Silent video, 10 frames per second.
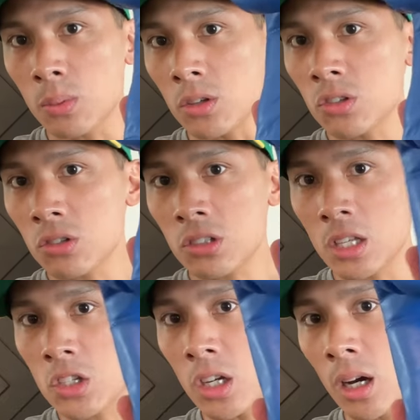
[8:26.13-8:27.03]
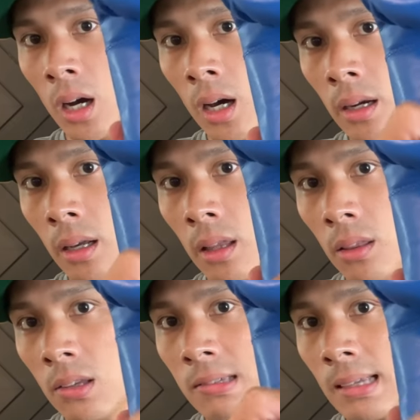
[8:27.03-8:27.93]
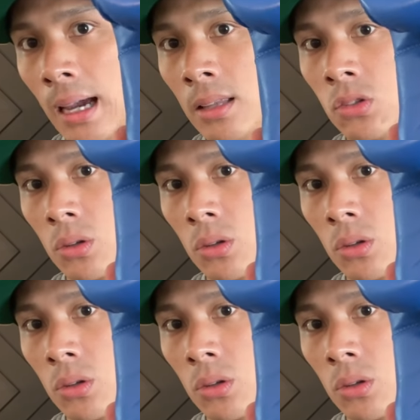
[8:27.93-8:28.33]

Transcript: but there's no stitching on this side.